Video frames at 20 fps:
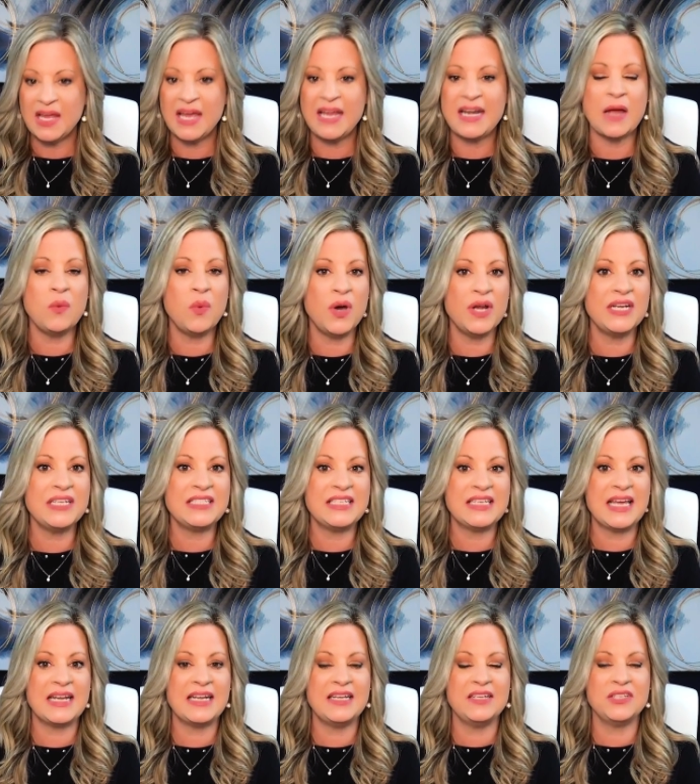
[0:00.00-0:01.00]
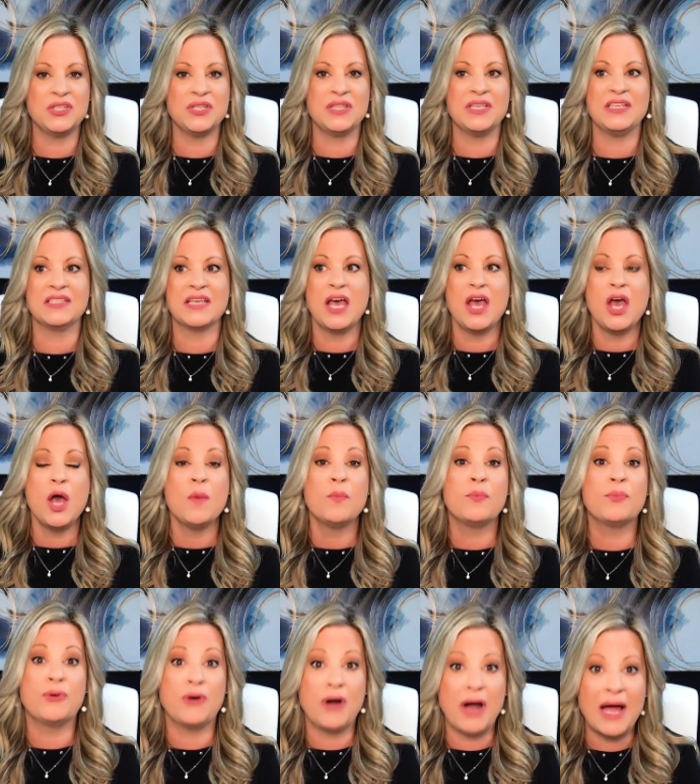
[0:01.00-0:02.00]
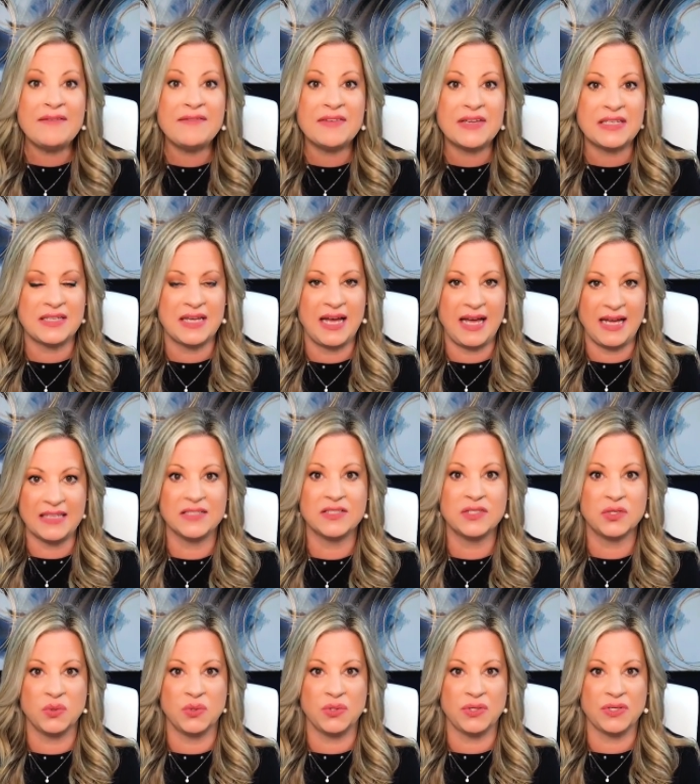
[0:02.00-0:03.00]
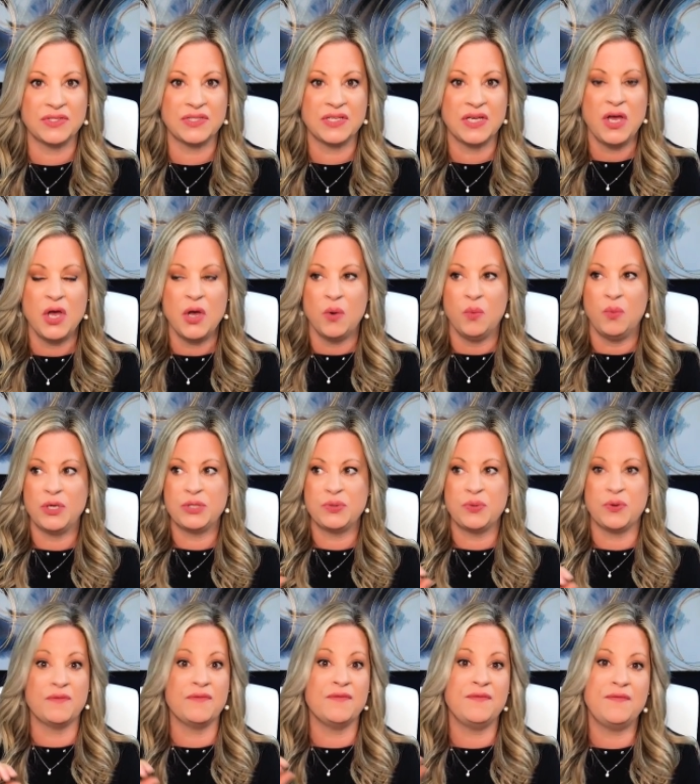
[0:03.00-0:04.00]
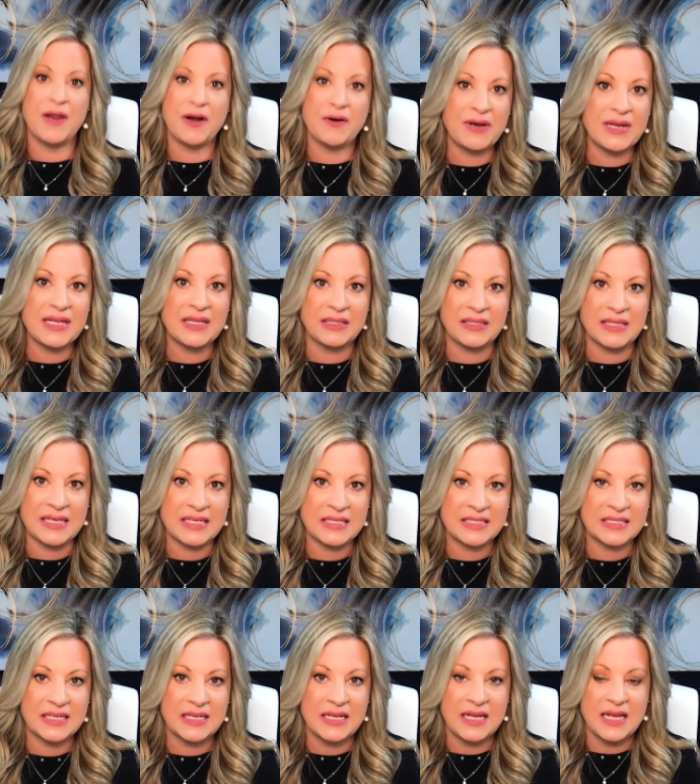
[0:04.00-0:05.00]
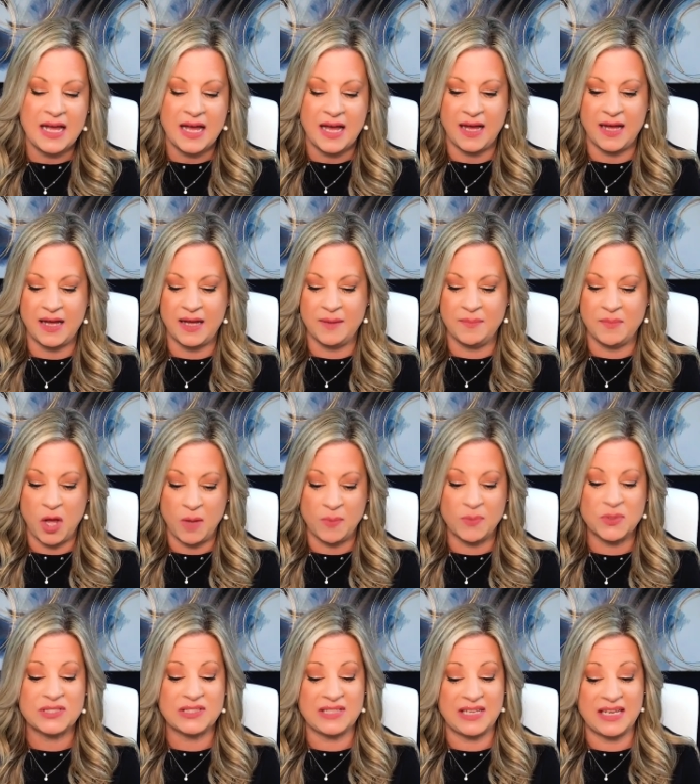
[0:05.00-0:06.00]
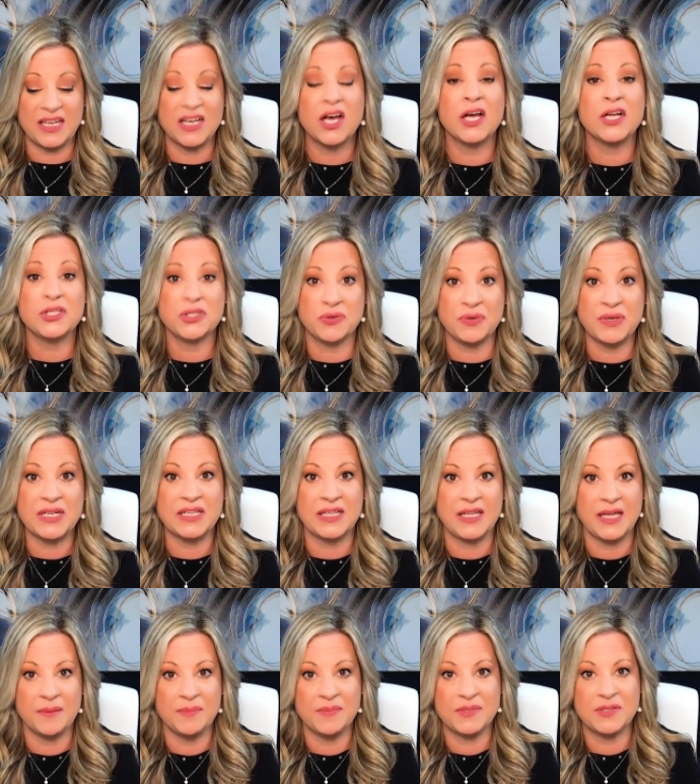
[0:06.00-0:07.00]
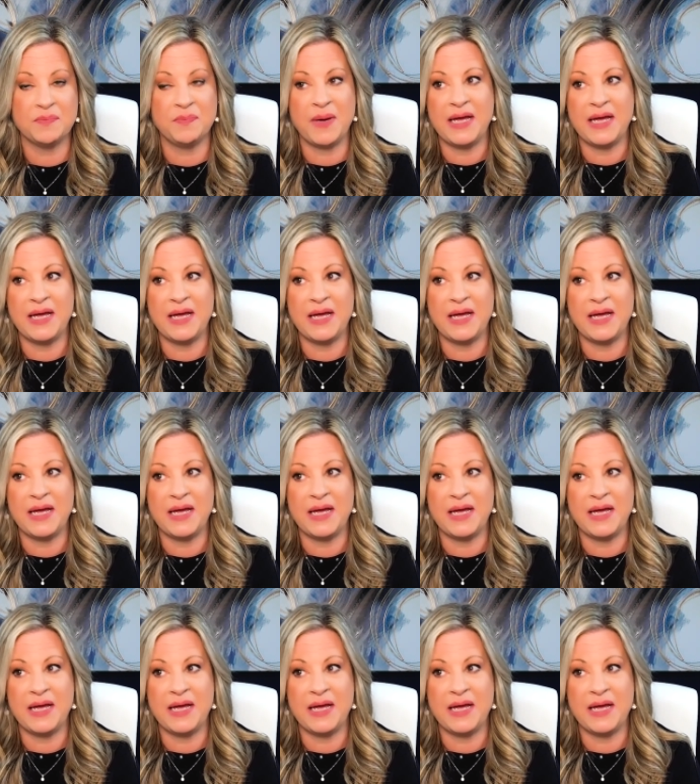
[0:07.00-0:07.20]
And I wanted to get into these private high schools, which were very elite, um, almost like country clubs.